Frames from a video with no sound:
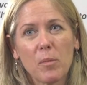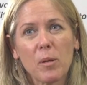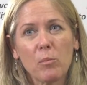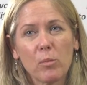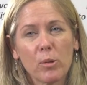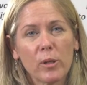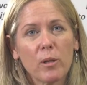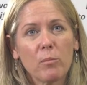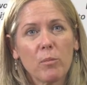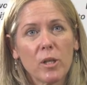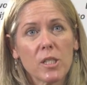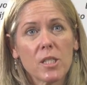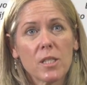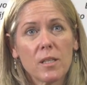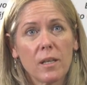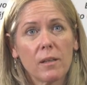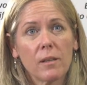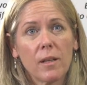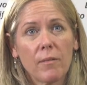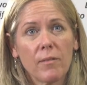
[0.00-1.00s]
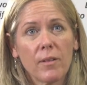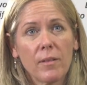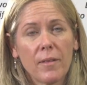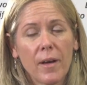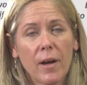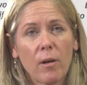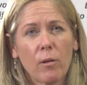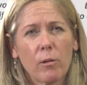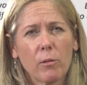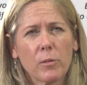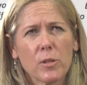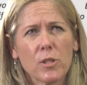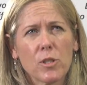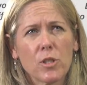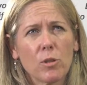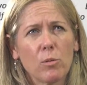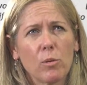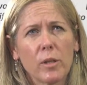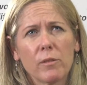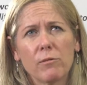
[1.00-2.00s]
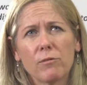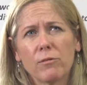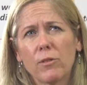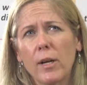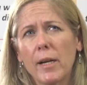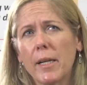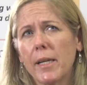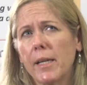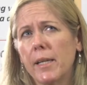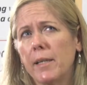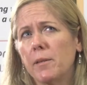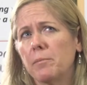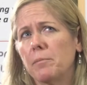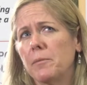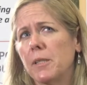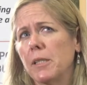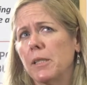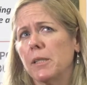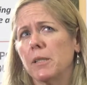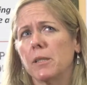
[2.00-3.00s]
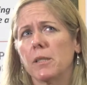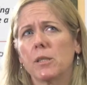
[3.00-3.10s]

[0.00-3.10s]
pretty much the 11th hour. It was due on Friday, the